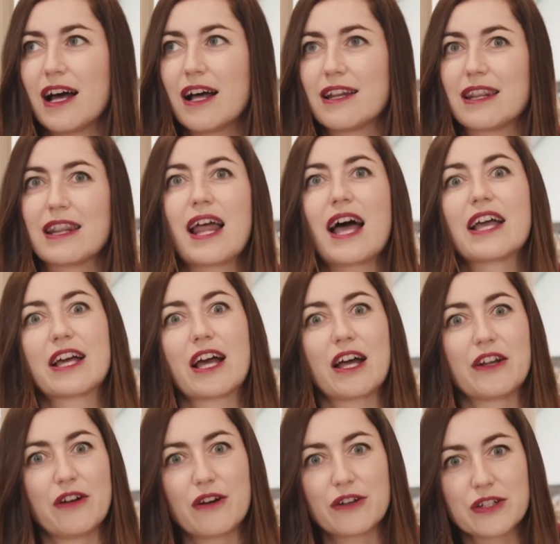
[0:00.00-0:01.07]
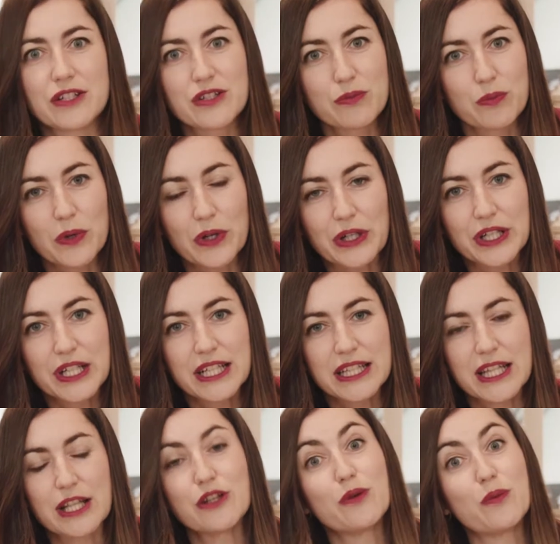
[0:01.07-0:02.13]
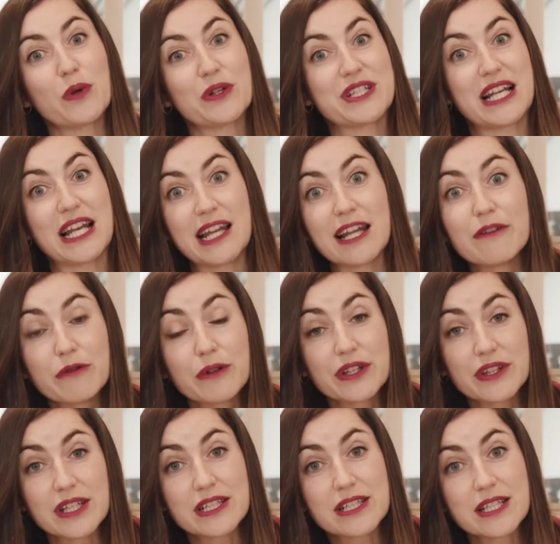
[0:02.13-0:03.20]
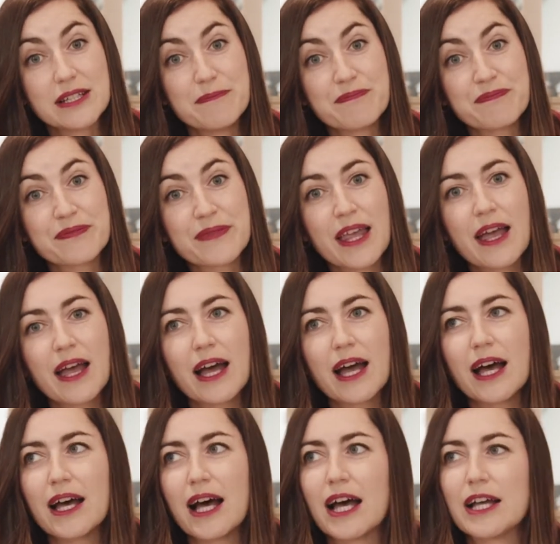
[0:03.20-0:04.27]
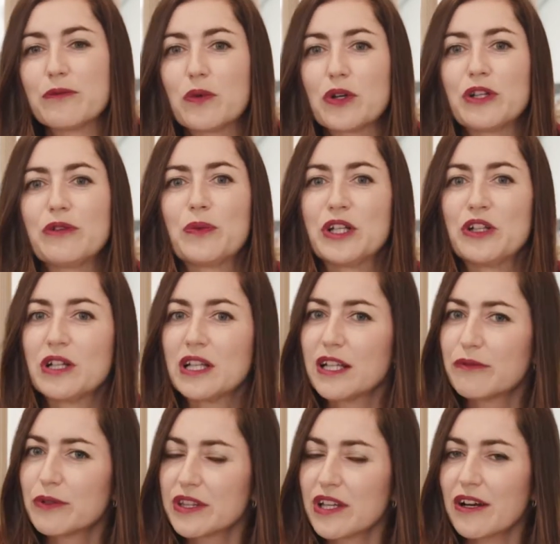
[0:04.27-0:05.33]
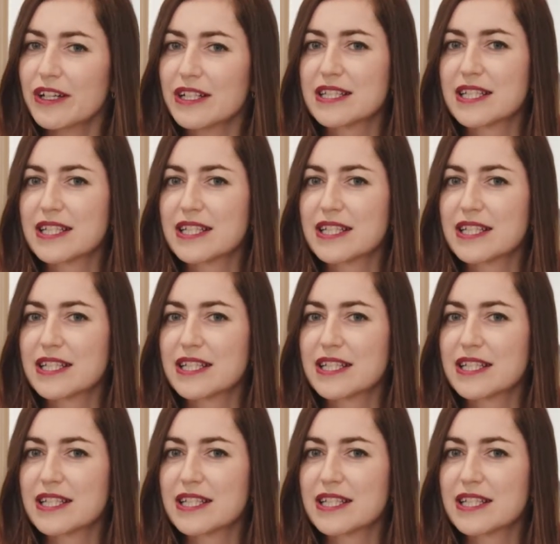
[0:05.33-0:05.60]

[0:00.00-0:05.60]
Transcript: like an artist's work that you want to live with it. And when you live with art,